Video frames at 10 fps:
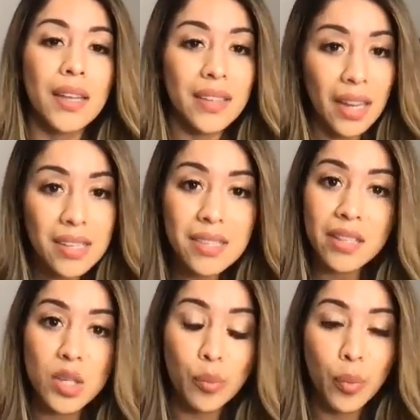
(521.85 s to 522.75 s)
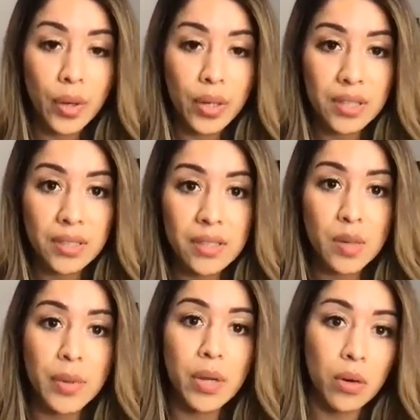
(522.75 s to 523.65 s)
Yes, that's important
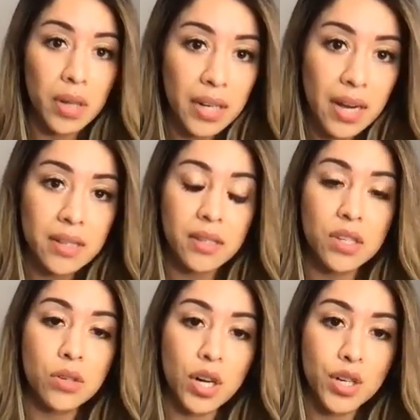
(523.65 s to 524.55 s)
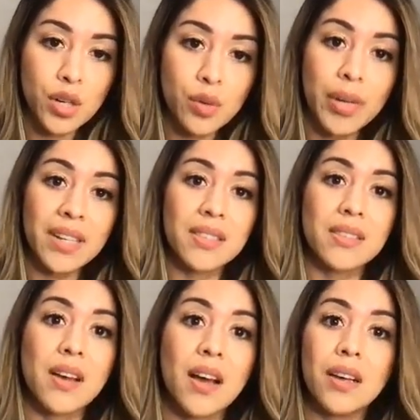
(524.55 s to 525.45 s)
to be organized and structured, but it's
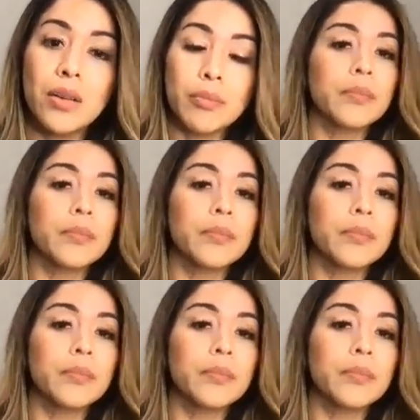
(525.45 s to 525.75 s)
not